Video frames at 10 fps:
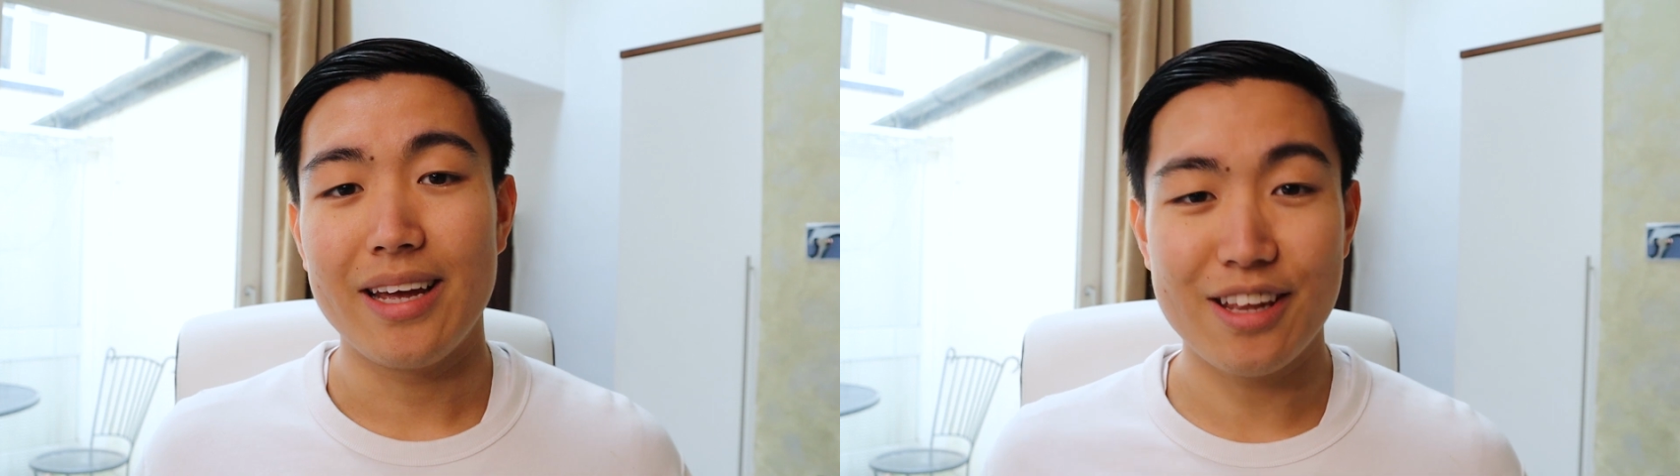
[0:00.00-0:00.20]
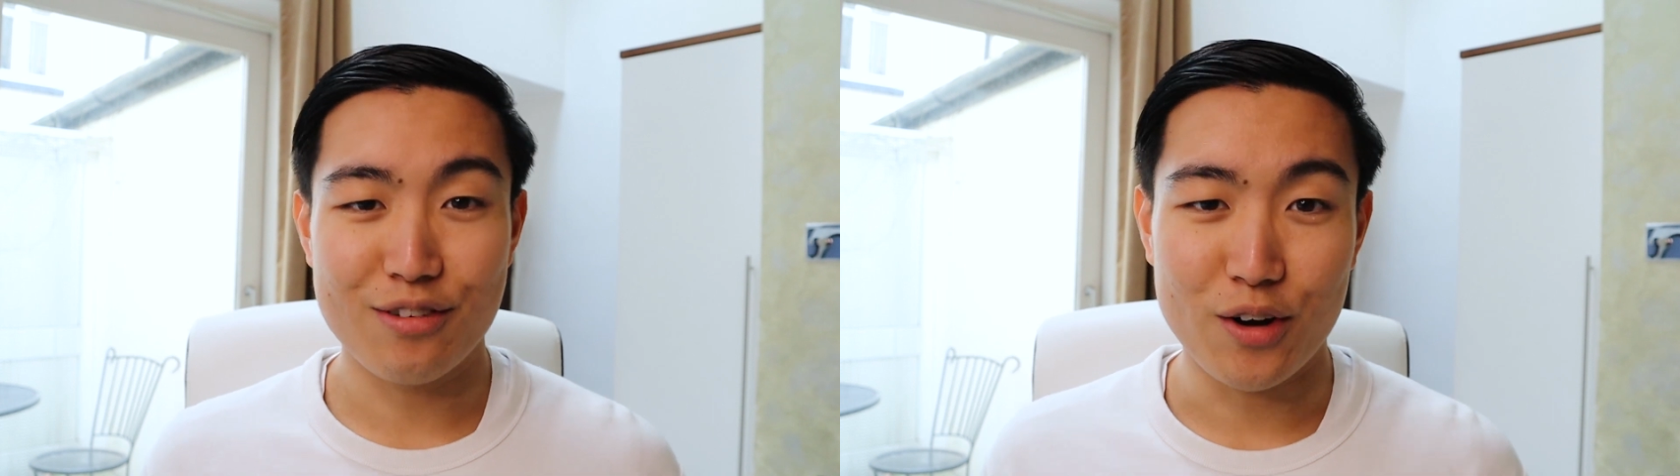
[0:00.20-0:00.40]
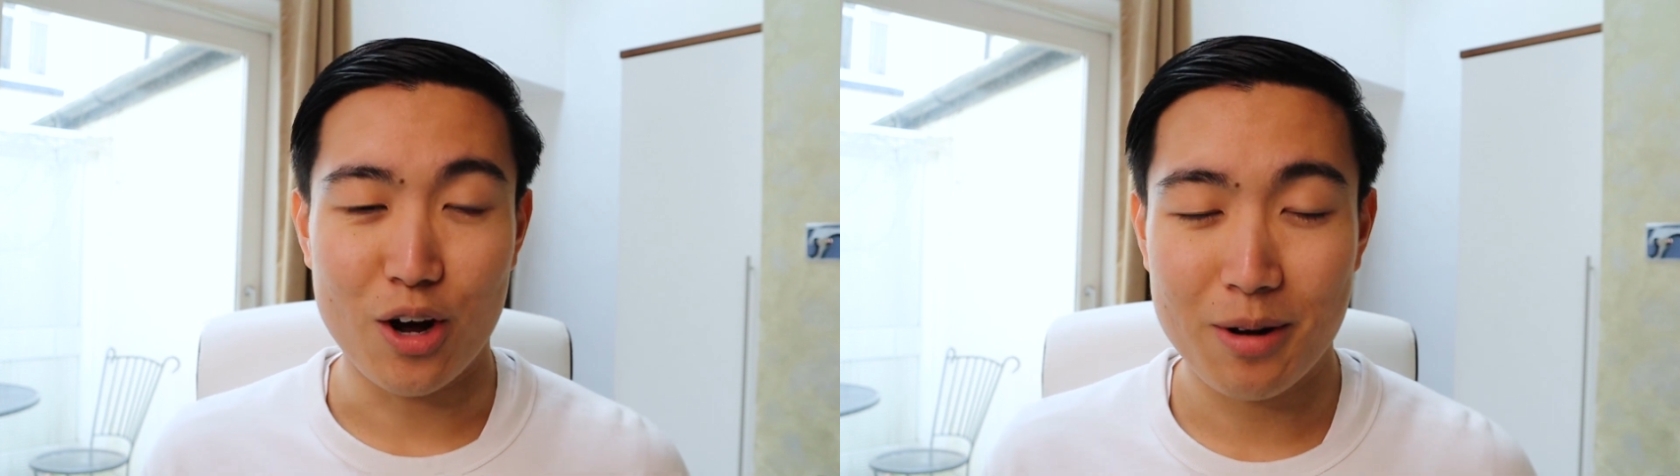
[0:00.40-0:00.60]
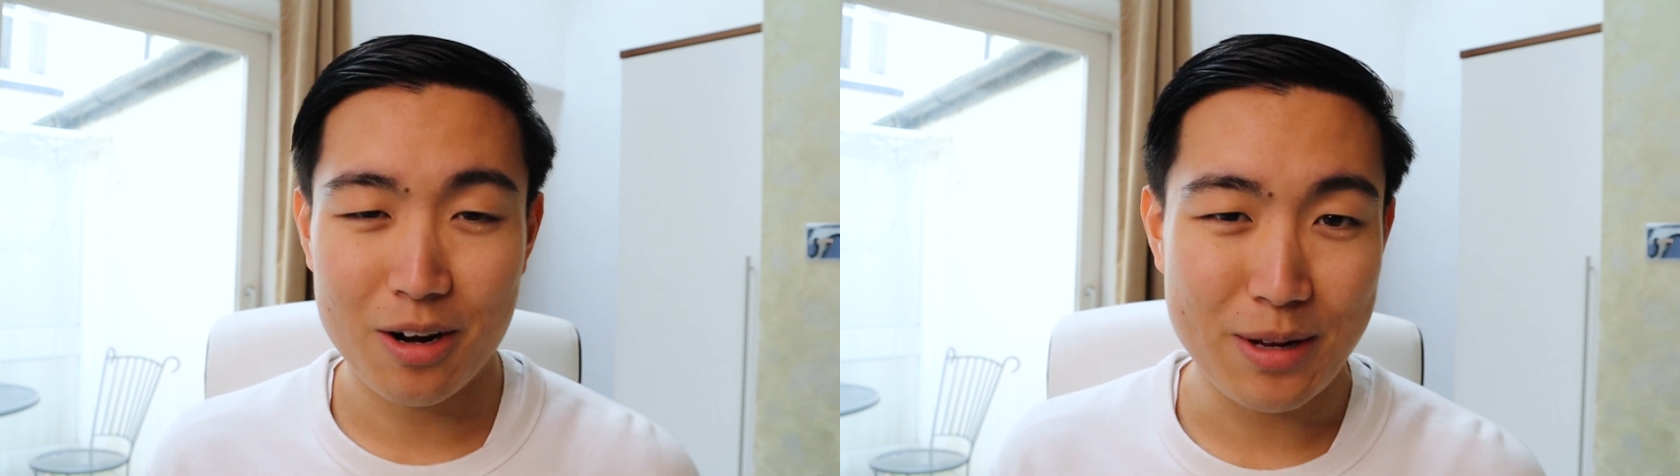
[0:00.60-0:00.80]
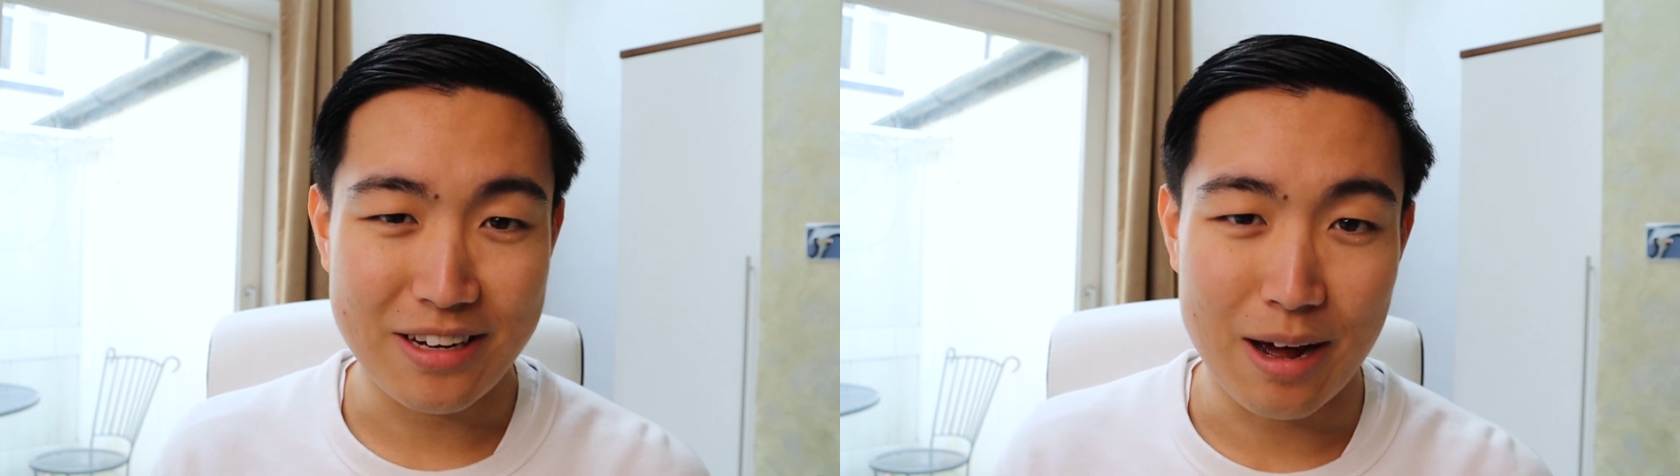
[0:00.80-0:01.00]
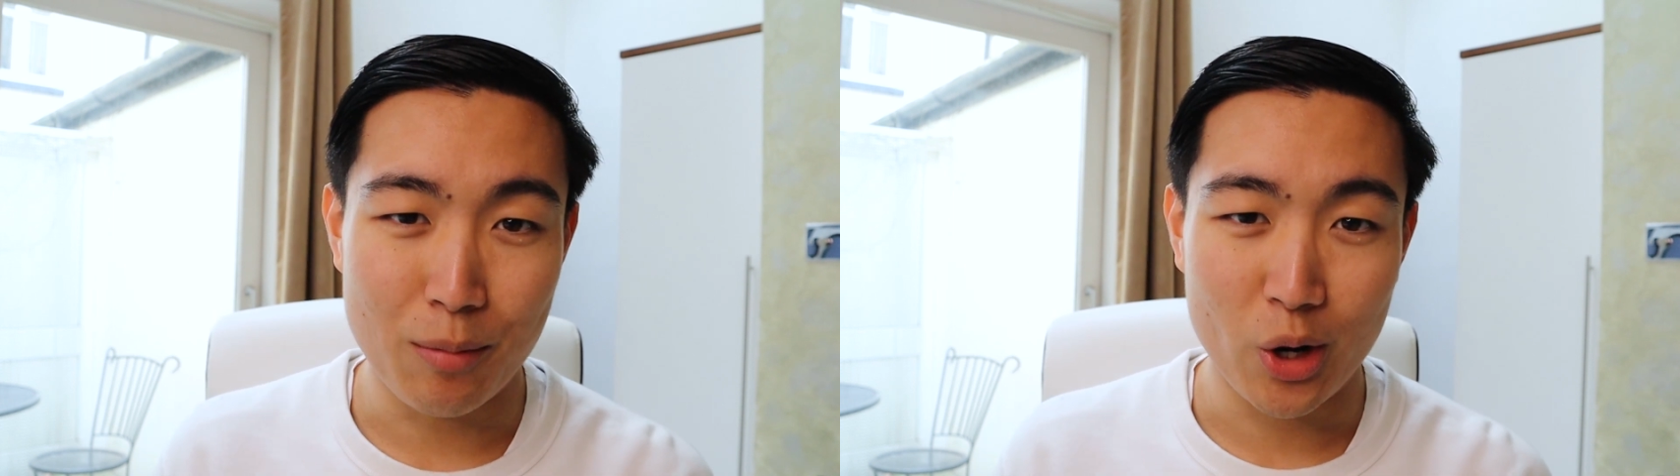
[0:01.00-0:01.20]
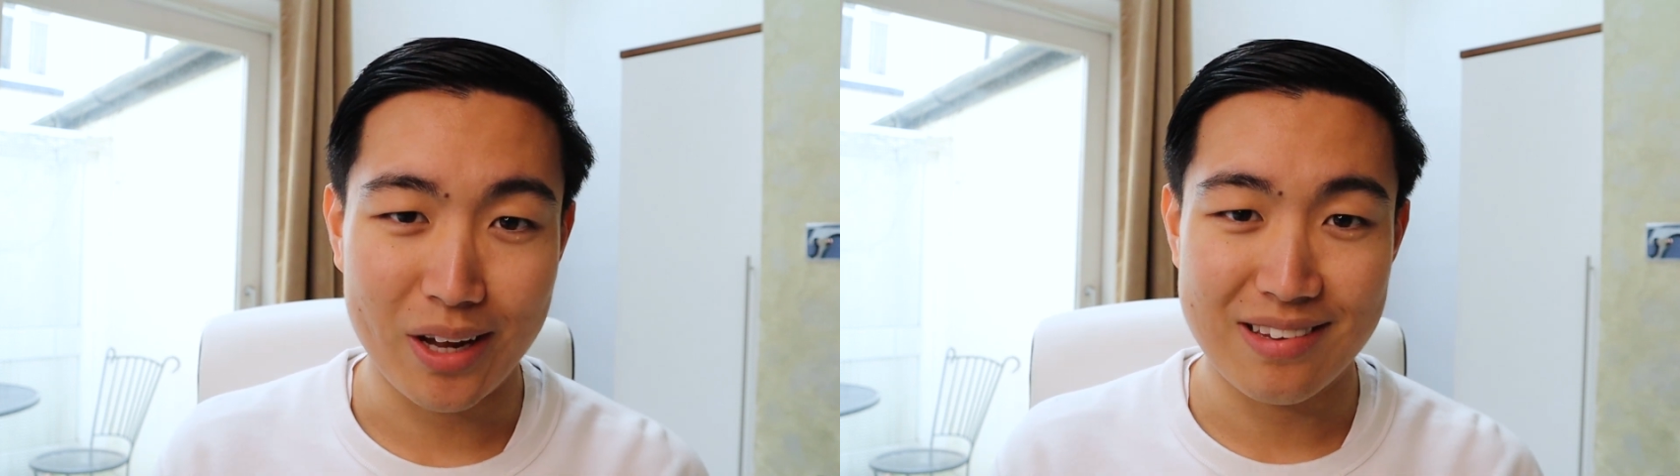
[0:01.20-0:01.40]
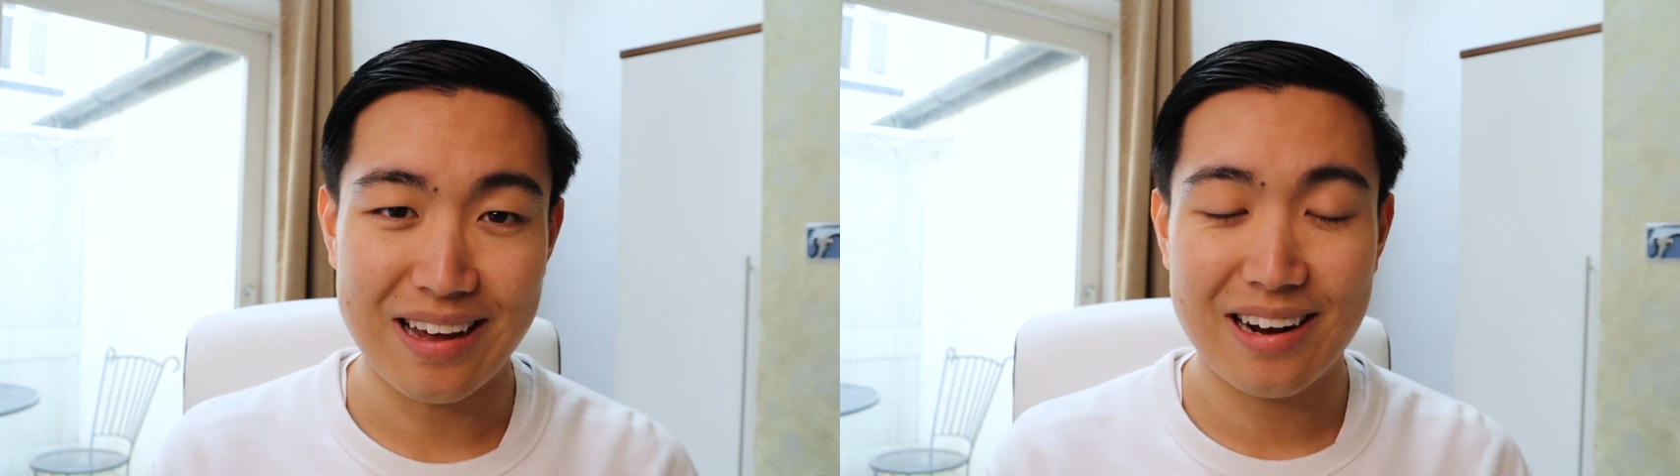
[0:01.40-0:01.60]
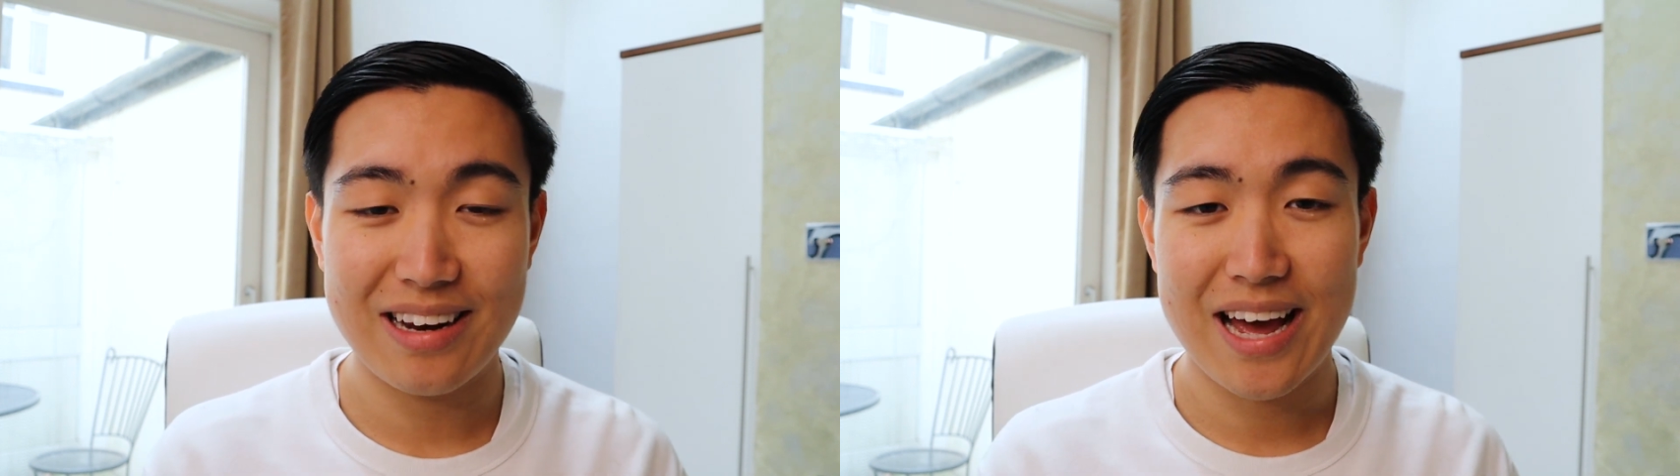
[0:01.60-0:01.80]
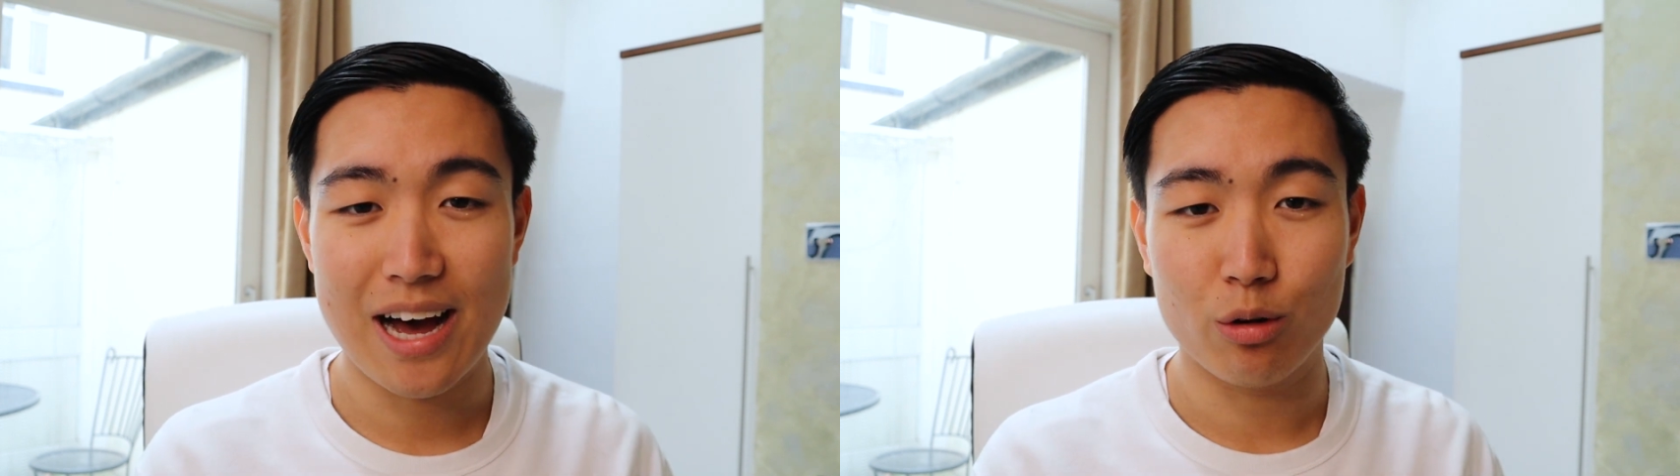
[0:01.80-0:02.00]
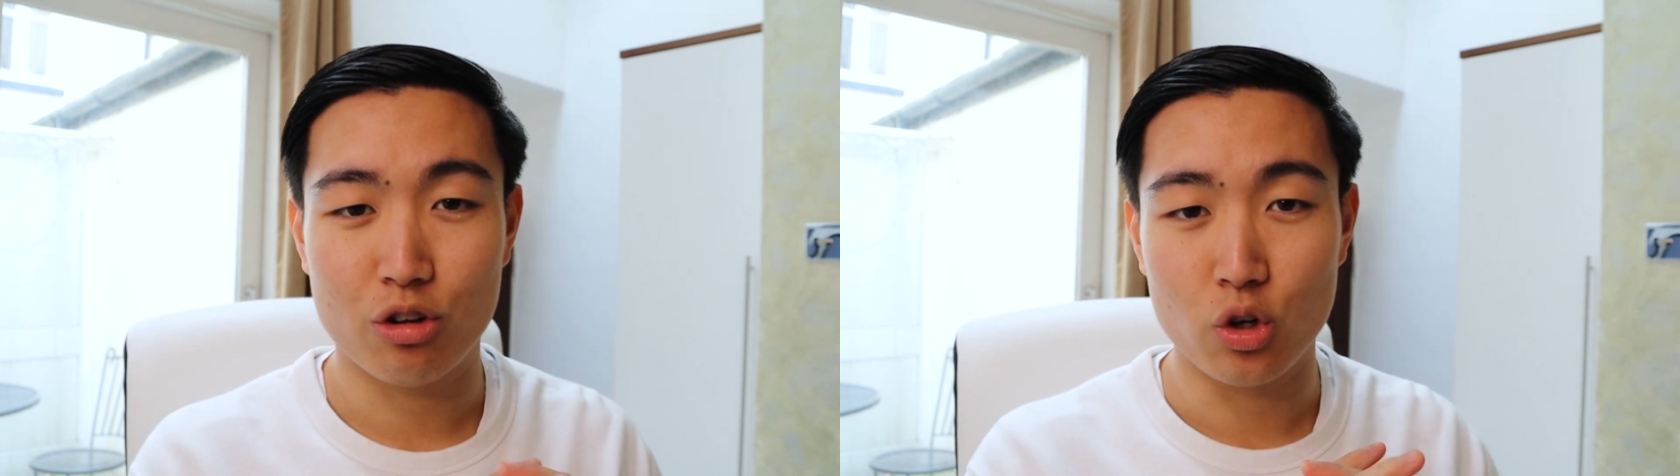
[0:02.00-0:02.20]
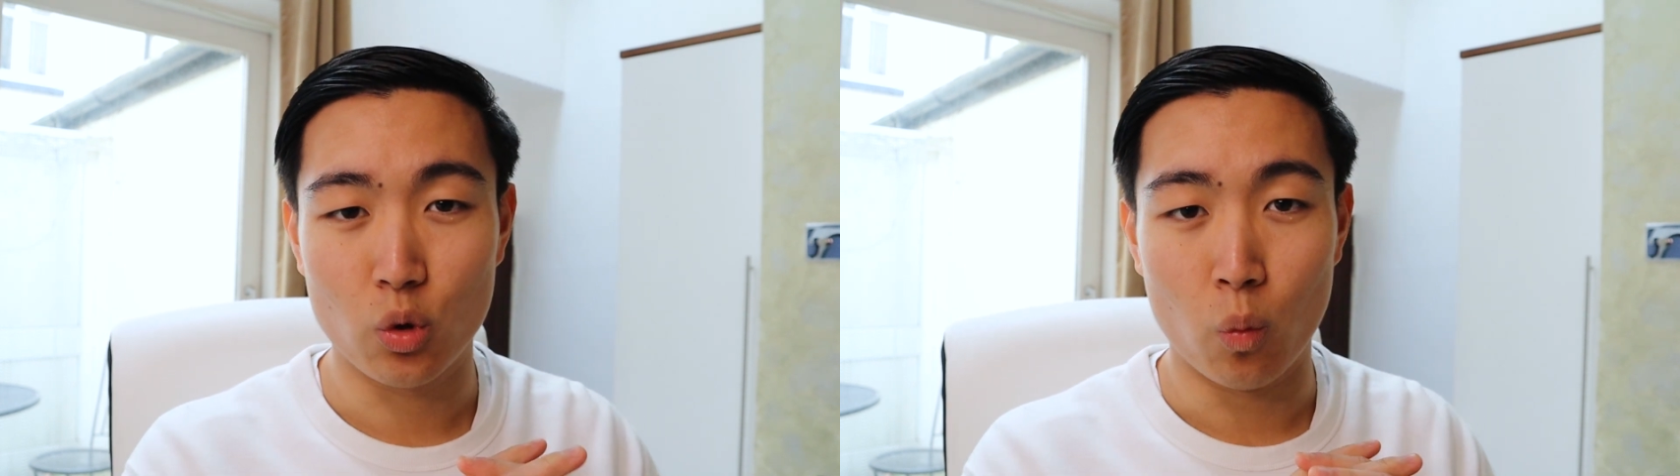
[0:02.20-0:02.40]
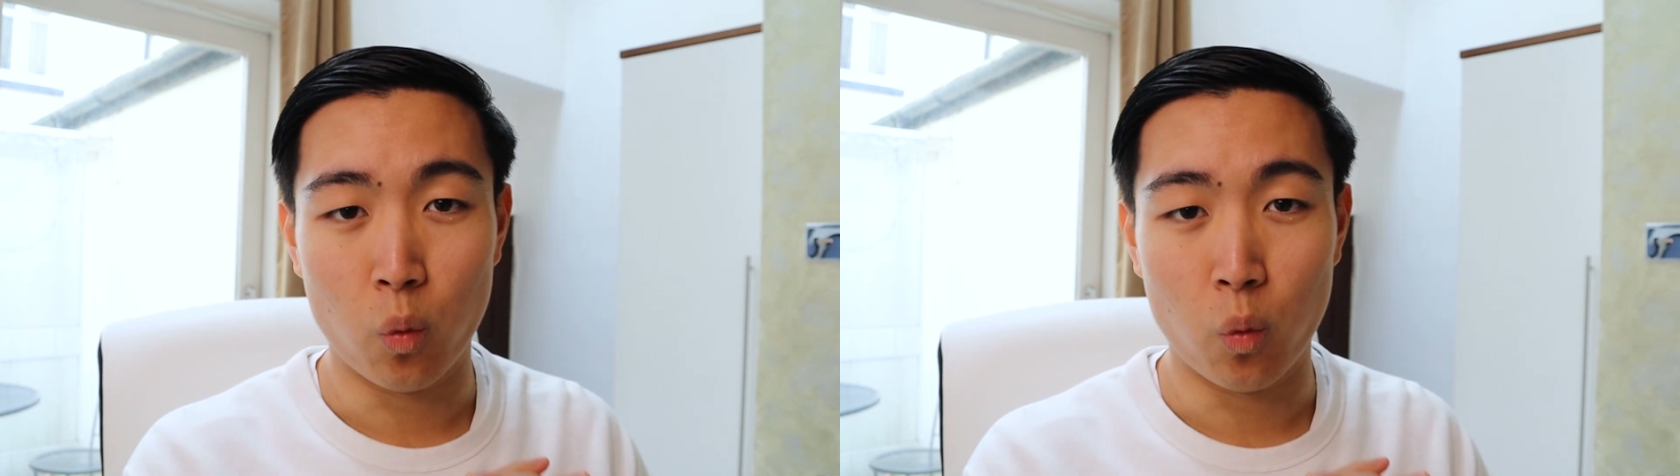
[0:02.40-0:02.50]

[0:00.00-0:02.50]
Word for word: In this video, I'm gonna be demoing exactly how to